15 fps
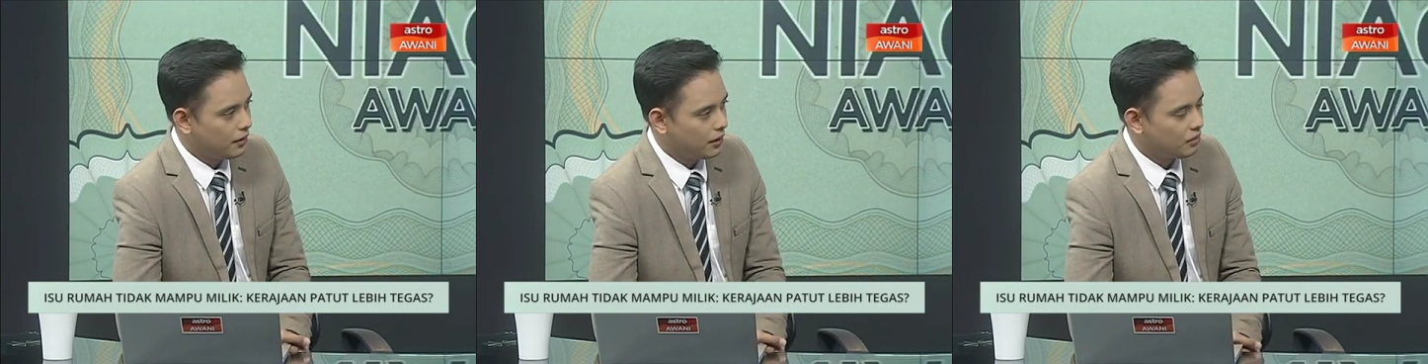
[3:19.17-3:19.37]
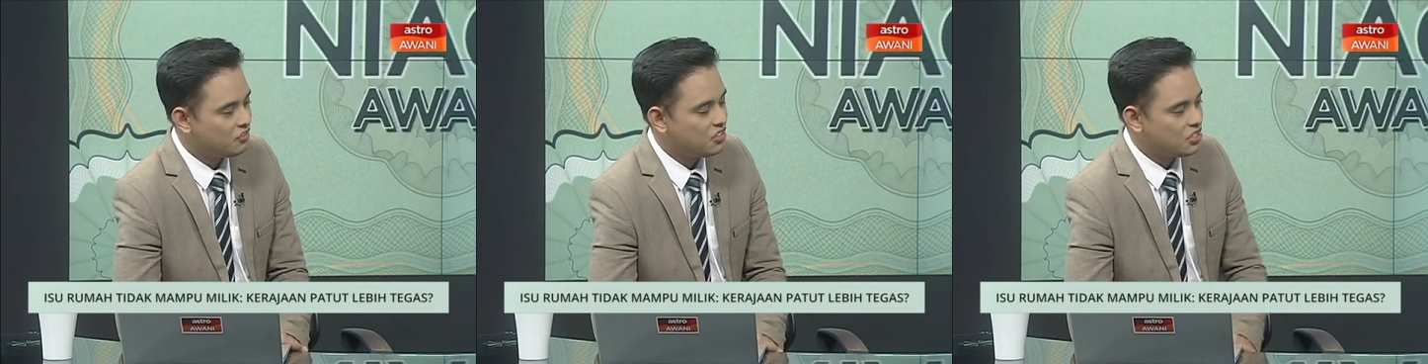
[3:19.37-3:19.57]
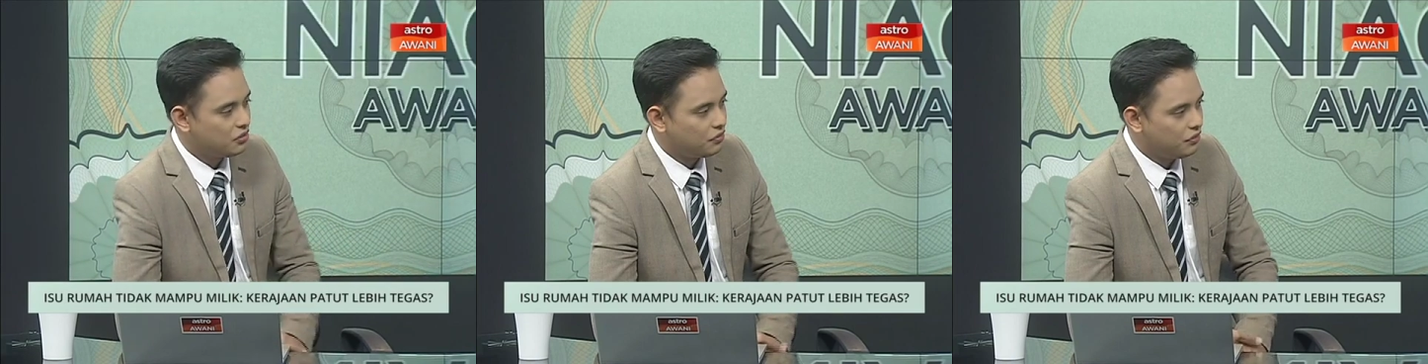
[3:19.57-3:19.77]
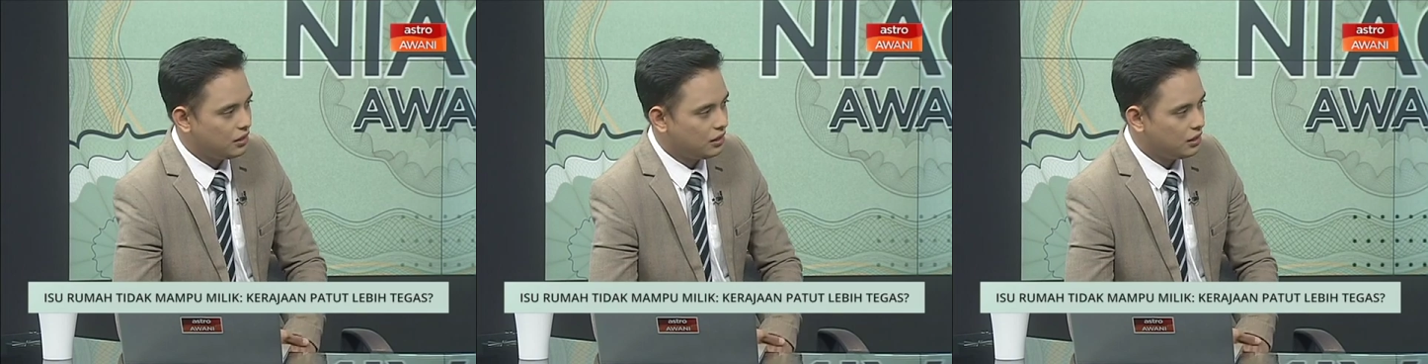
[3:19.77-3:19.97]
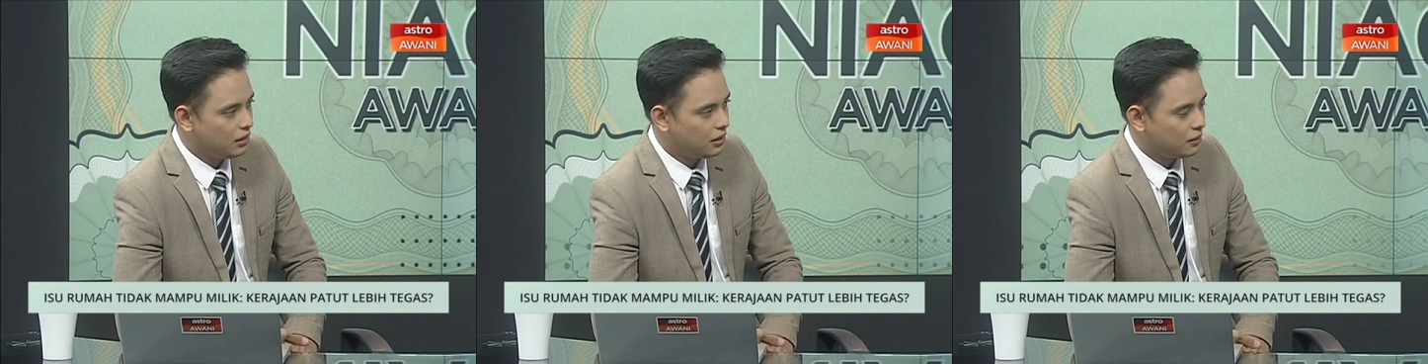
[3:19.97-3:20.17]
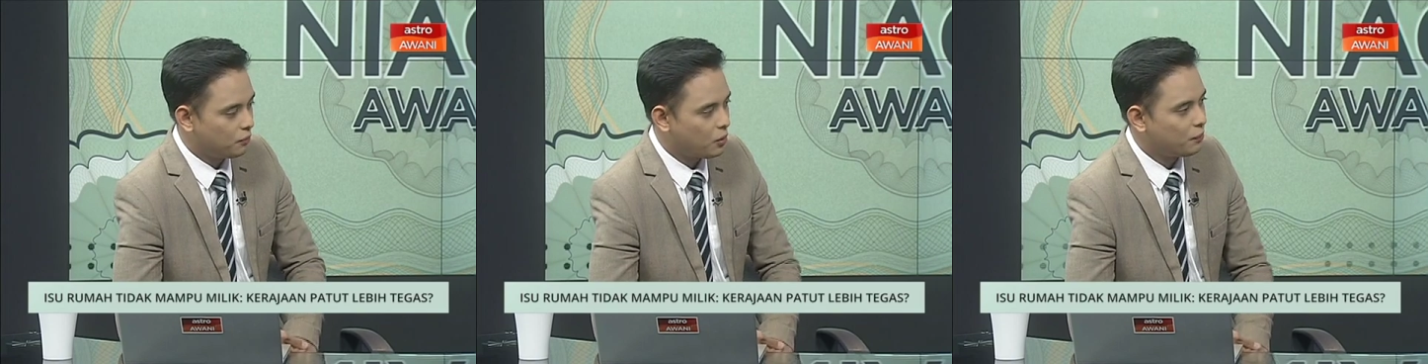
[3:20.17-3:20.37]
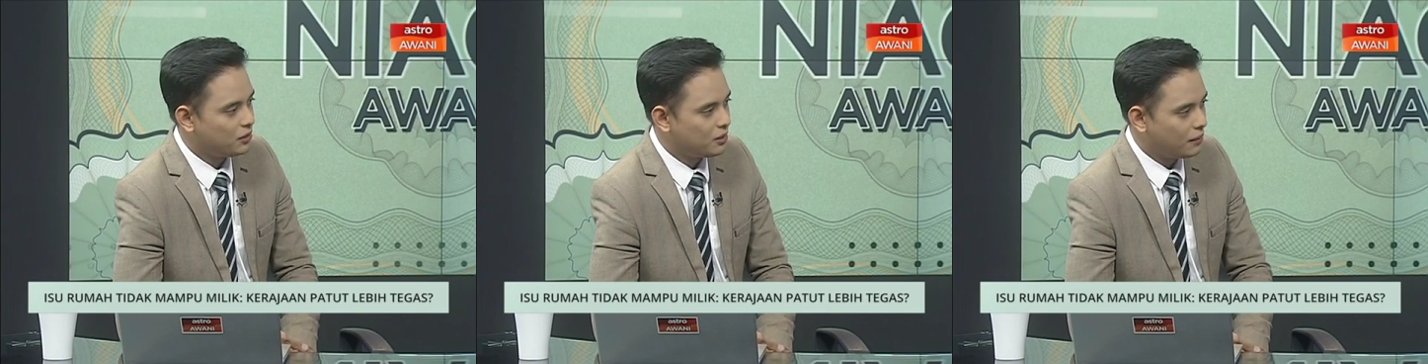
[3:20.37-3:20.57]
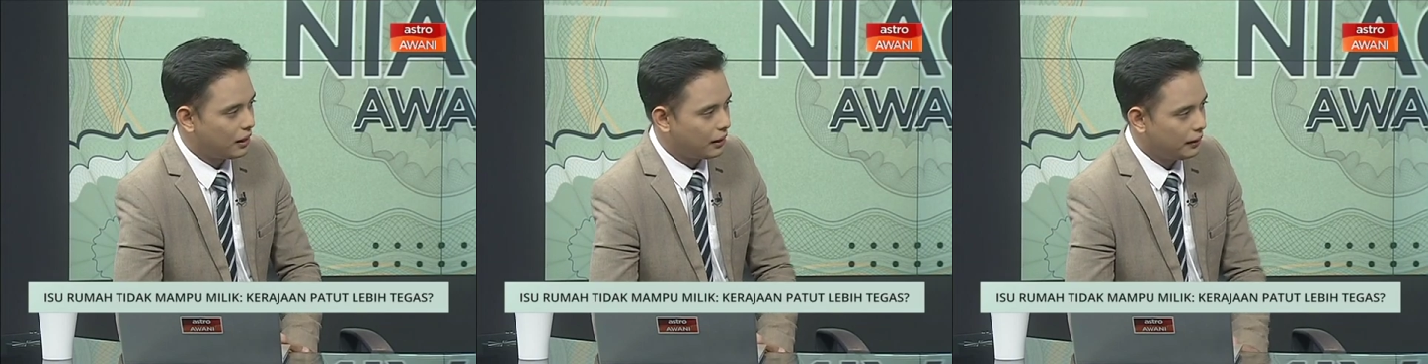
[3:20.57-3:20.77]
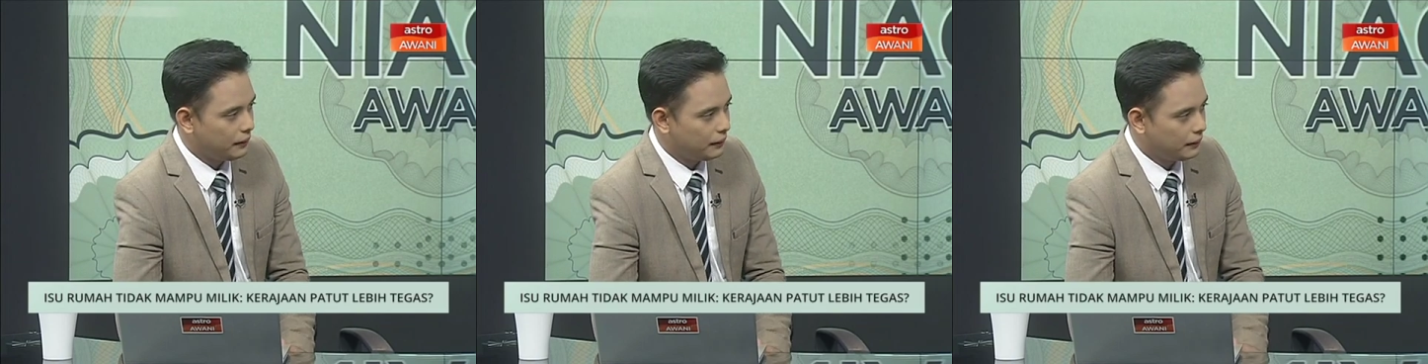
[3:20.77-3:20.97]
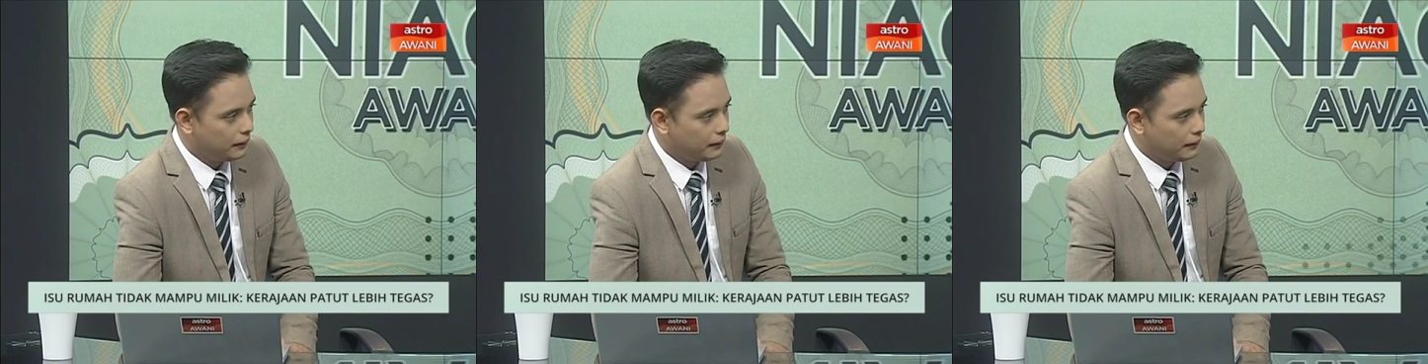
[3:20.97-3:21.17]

vis-a-vis uh, -vis the property market,